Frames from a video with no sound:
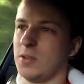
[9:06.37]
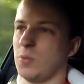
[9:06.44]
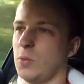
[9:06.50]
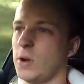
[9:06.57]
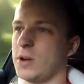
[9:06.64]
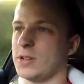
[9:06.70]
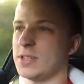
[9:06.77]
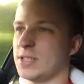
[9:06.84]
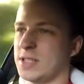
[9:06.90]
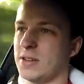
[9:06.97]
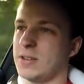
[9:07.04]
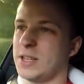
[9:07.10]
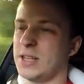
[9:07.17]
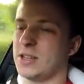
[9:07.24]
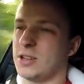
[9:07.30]
Whereas it's
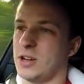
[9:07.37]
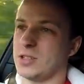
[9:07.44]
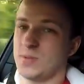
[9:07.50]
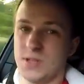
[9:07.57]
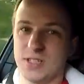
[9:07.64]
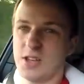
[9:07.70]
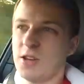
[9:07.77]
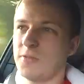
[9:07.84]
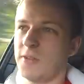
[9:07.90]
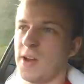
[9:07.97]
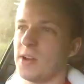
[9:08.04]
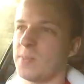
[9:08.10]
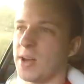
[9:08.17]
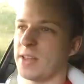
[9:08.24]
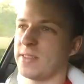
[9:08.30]
only cost me so far about